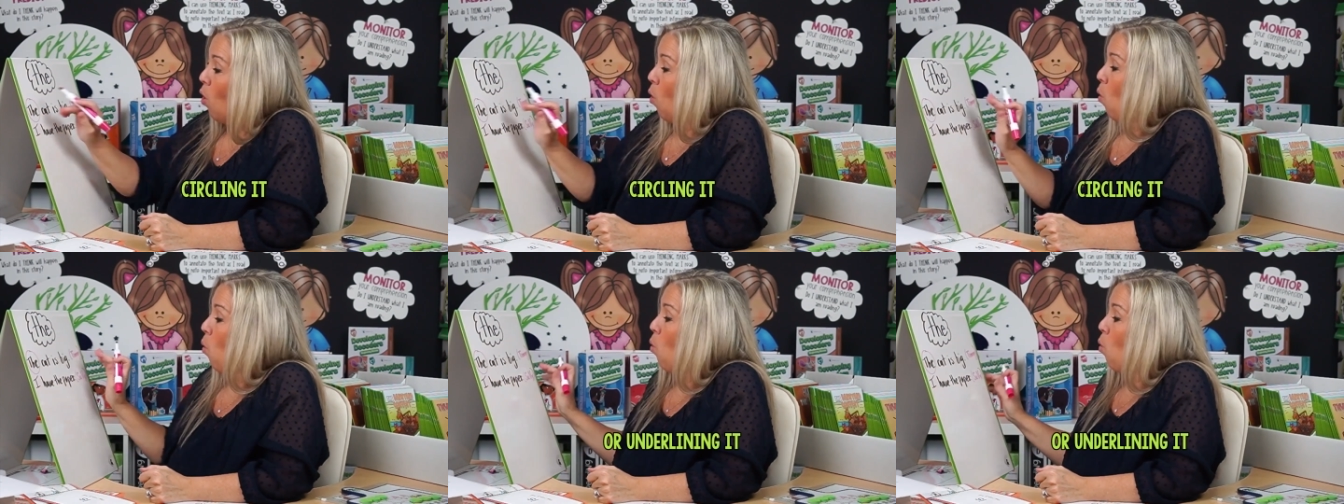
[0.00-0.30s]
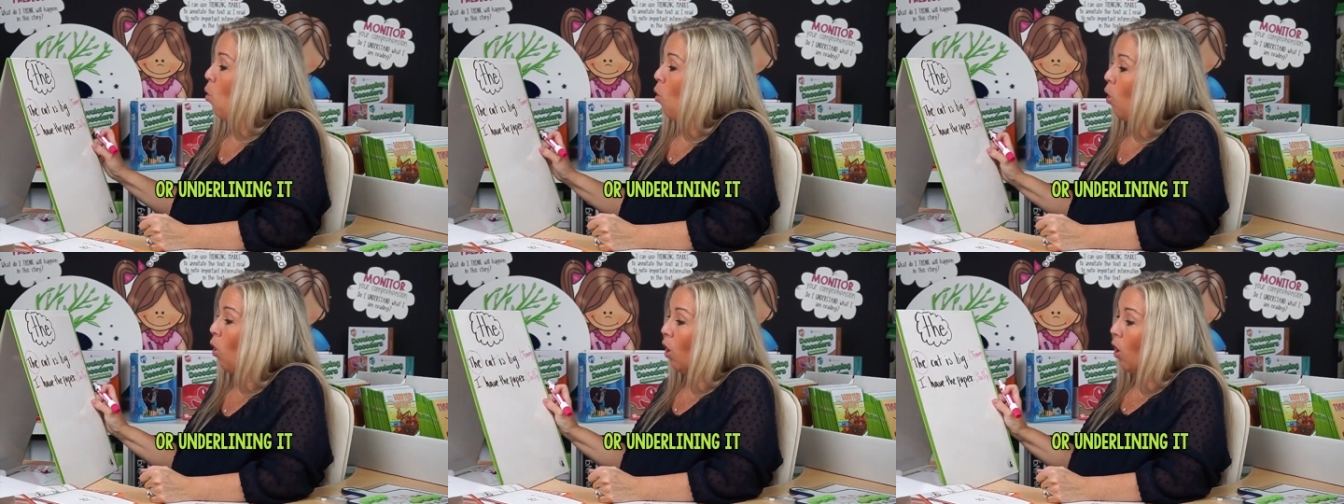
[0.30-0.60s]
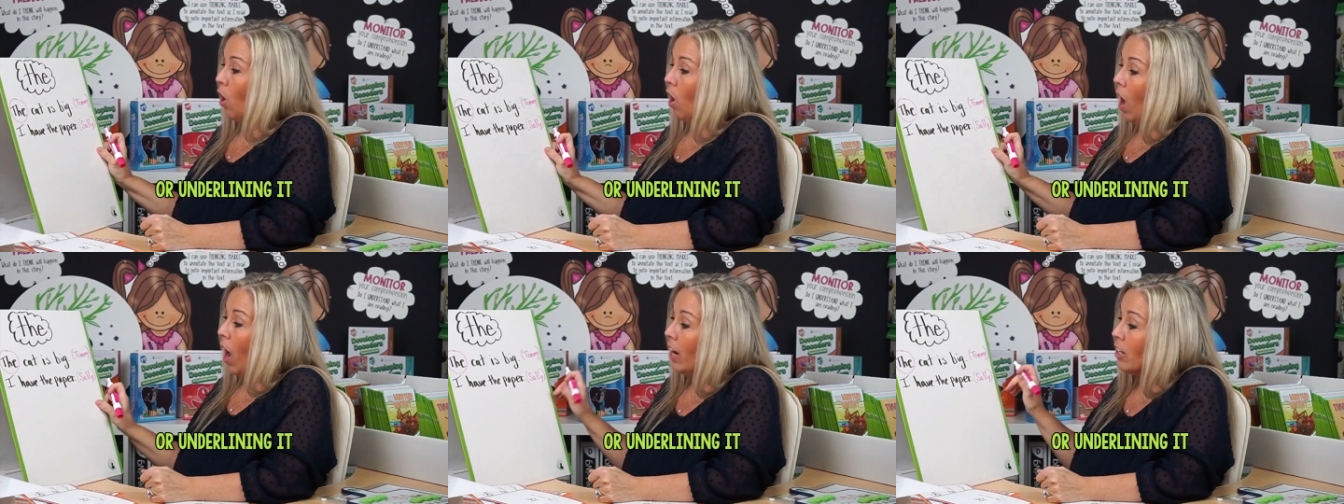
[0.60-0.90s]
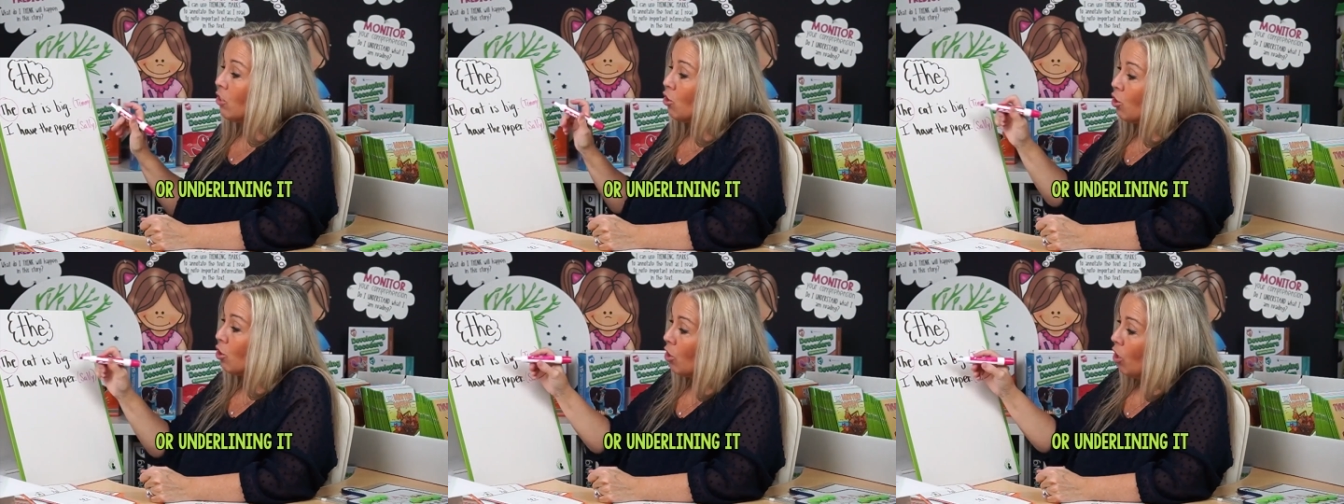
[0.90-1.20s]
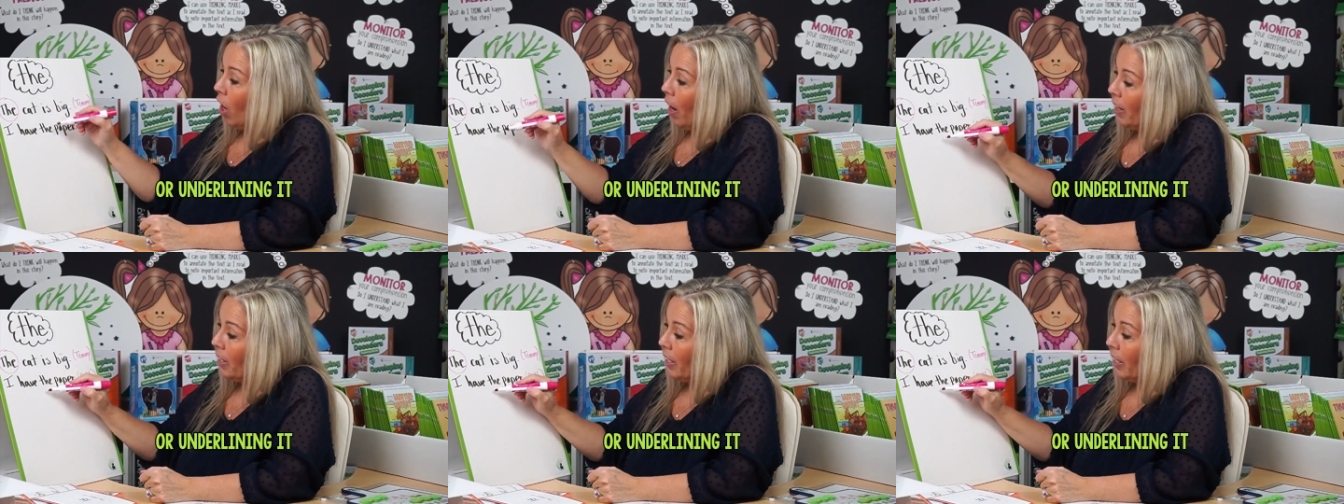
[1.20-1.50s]
or
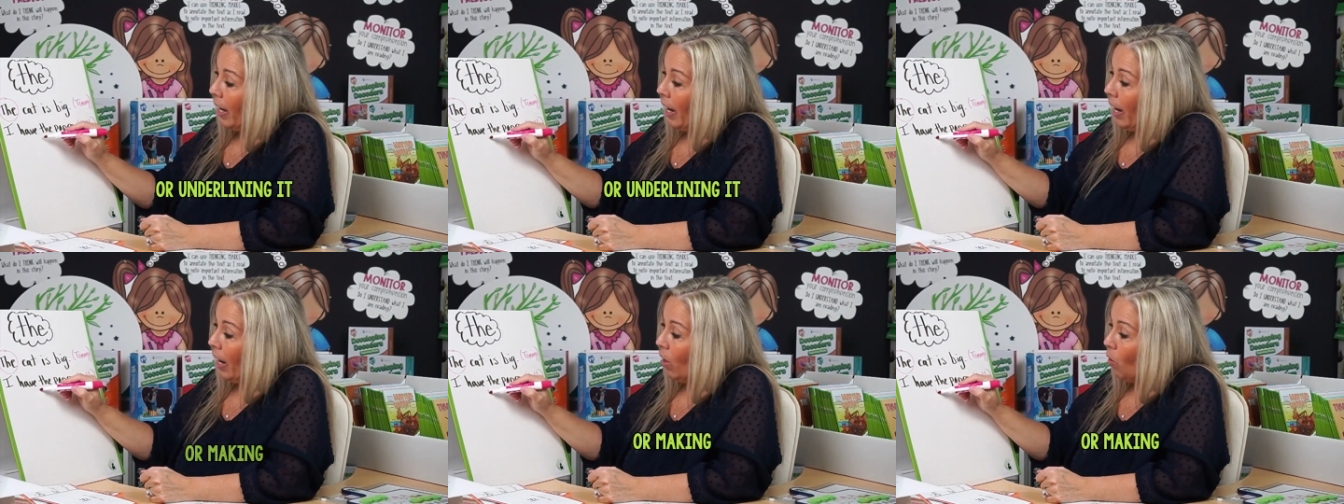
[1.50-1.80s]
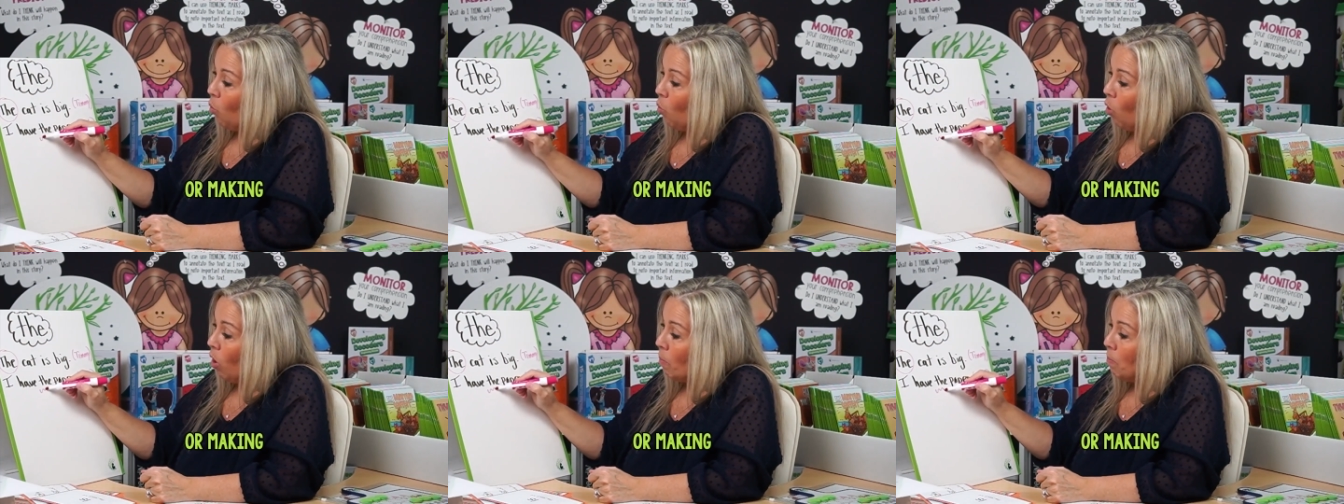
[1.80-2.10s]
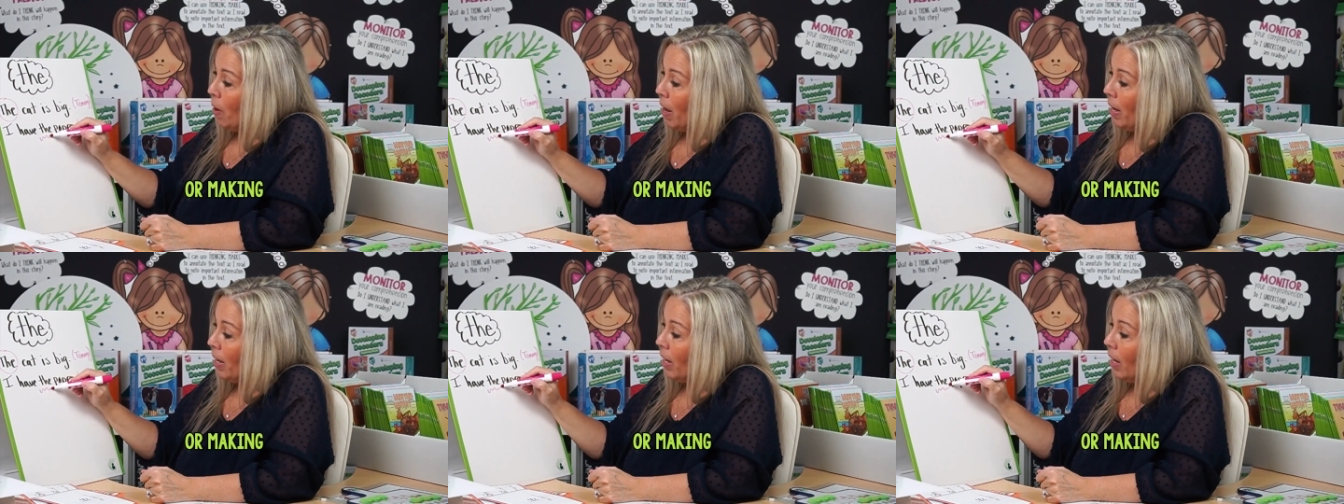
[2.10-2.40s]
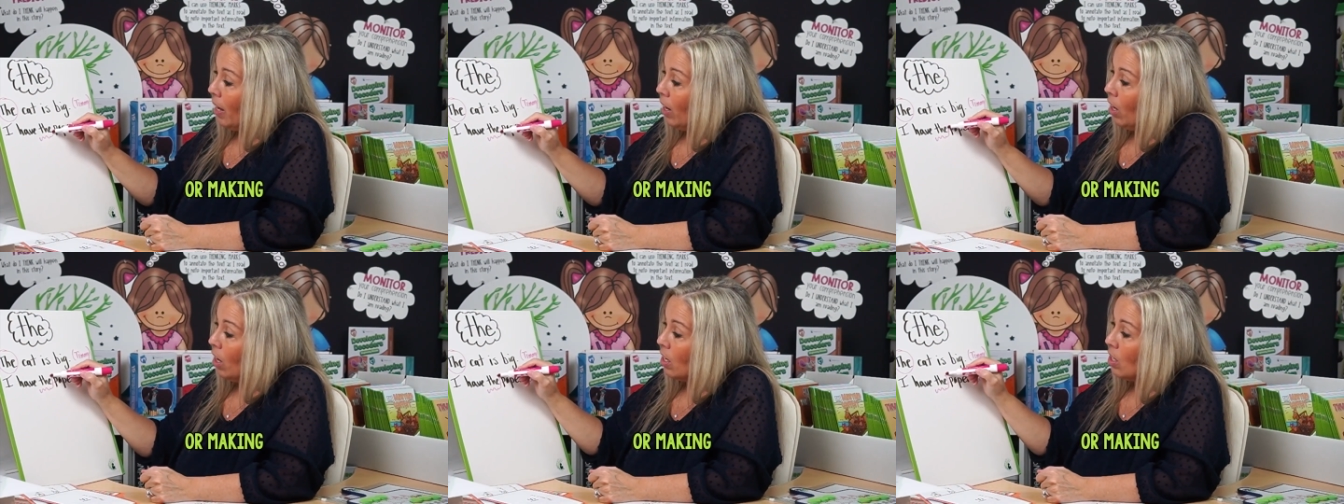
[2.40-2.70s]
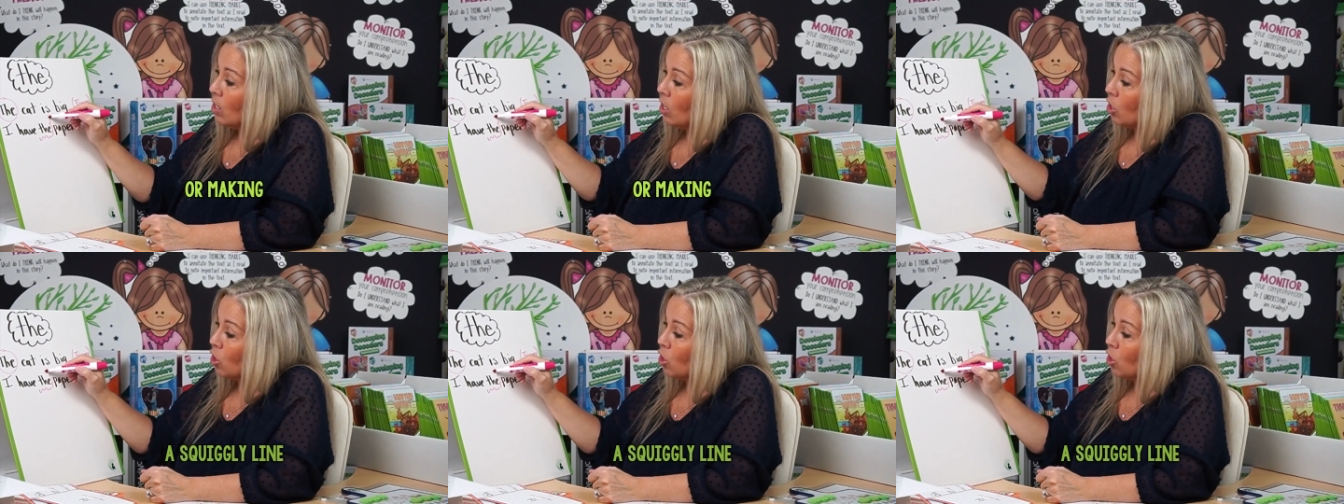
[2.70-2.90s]
underlining it or making a